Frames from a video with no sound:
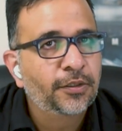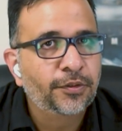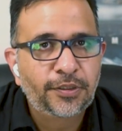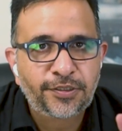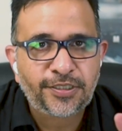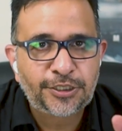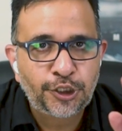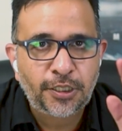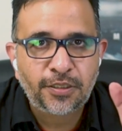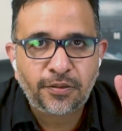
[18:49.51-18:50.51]
So this
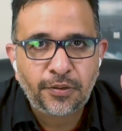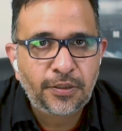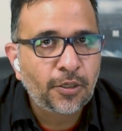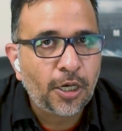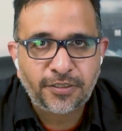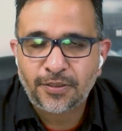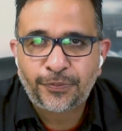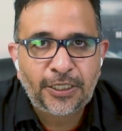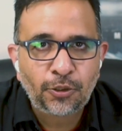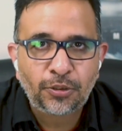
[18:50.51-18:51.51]
session is not
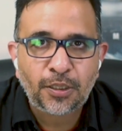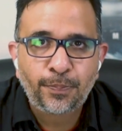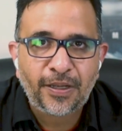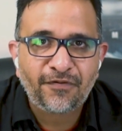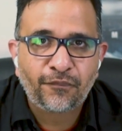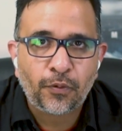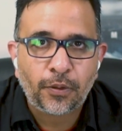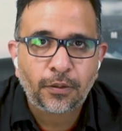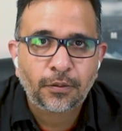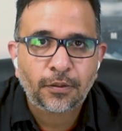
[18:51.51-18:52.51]
something you can pay for.
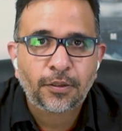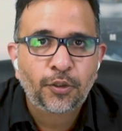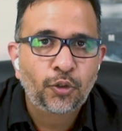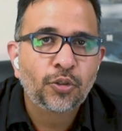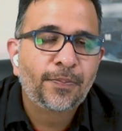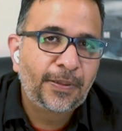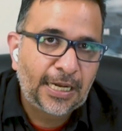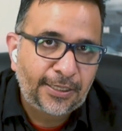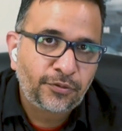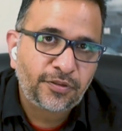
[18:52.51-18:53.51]
You
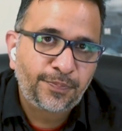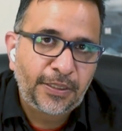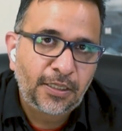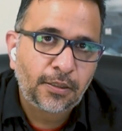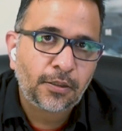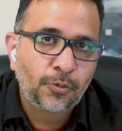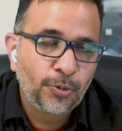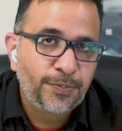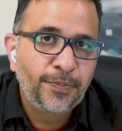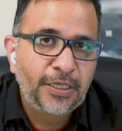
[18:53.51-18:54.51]
apply to speak
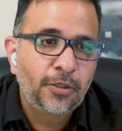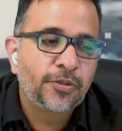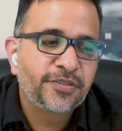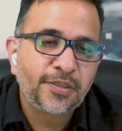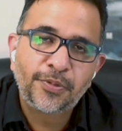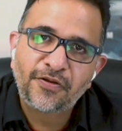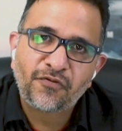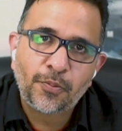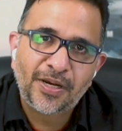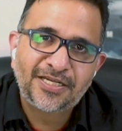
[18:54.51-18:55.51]
with me or somebody
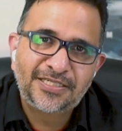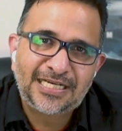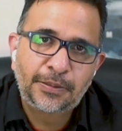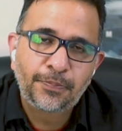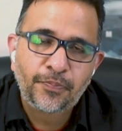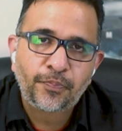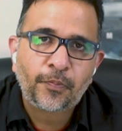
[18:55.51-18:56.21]
from my team.